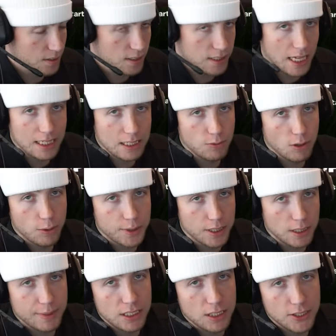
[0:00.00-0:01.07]
Exactly what we're going
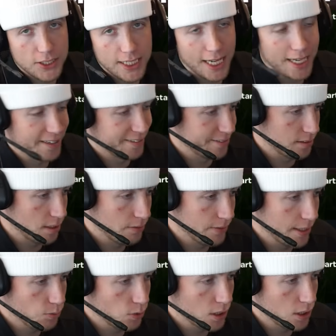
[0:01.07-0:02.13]
to be doing today. All right,
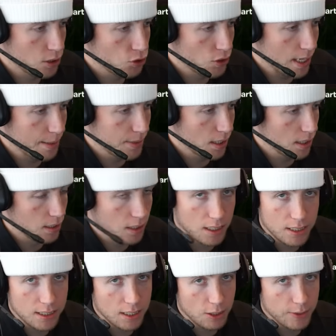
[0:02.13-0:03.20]
we're going to drop Tilted
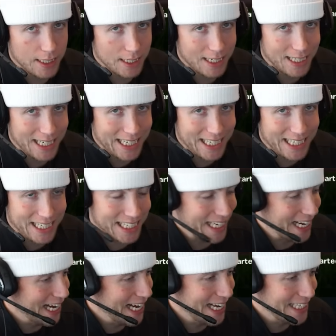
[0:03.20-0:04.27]
until we get a
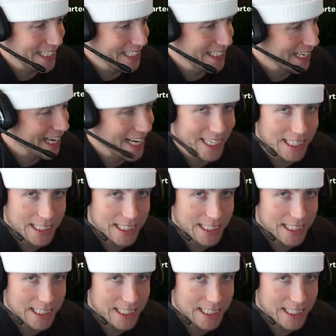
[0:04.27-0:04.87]
god dang